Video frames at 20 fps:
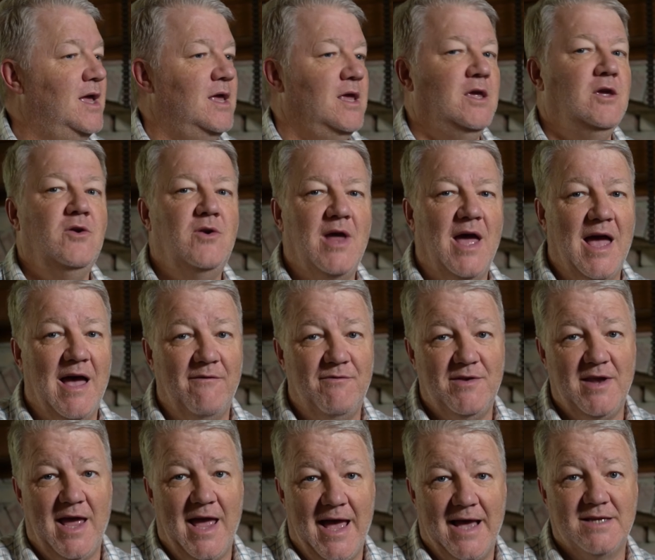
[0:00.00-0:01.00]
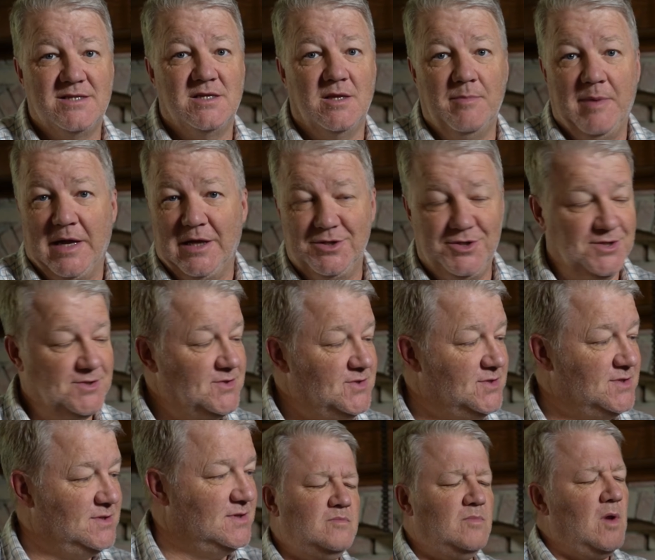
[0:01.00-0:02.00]
You'd have to ask the
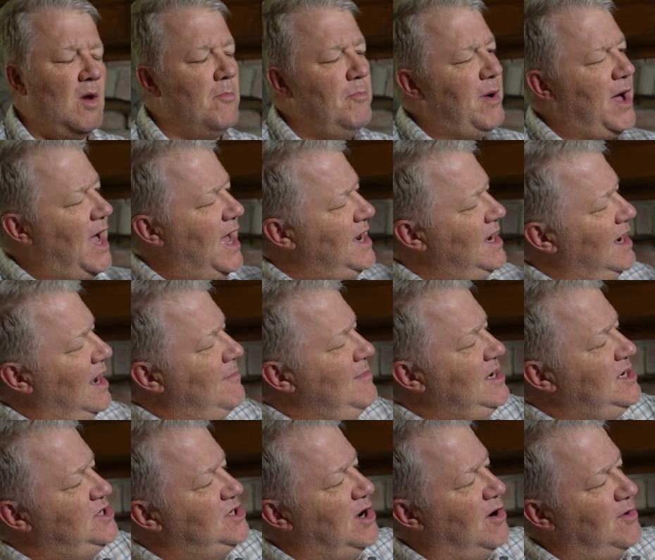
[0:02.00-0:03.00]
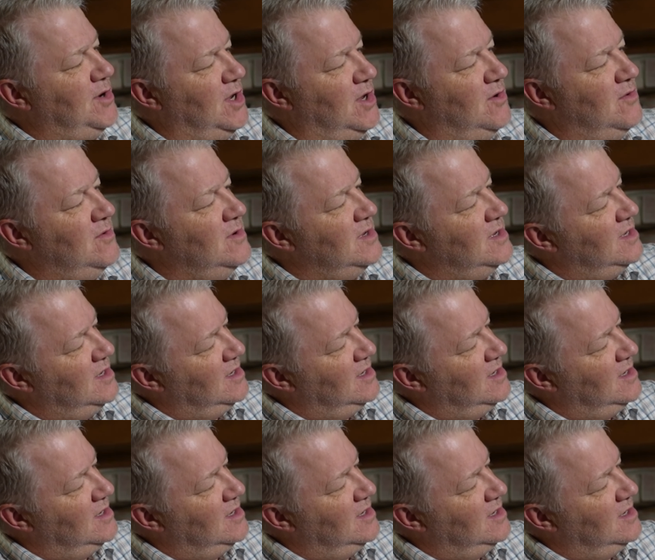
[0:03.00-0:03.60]
Belgians. But let me show you